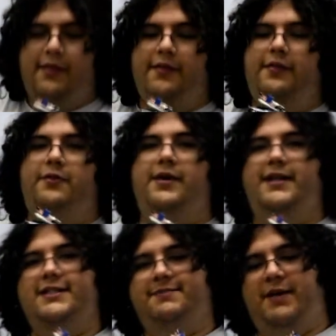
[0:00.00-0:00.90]
The way
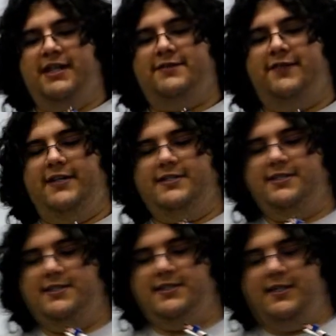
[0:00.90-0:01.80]
this box
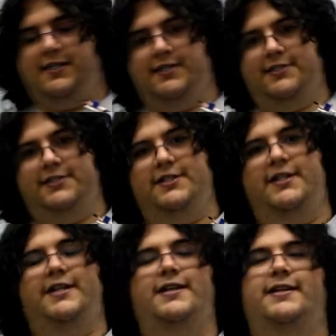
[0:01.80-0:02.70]
functions is
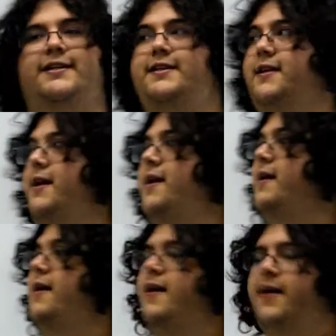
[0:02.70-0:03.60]
in
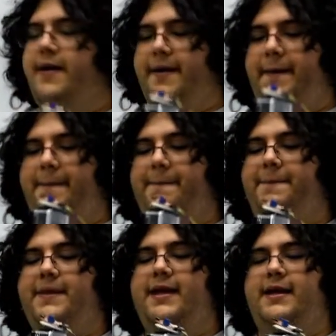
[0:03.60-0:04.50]

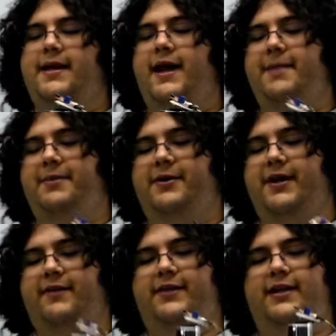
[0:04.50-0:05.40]

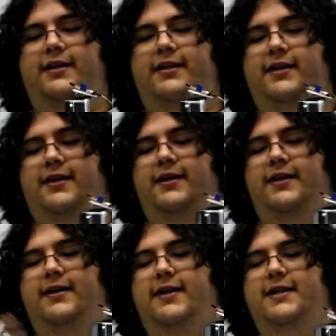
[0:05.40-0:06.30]
hypergravity,
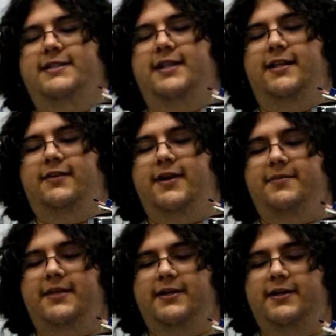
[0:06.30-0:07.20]
the
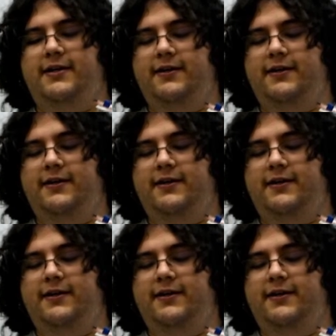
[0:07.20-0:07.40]
accelerometer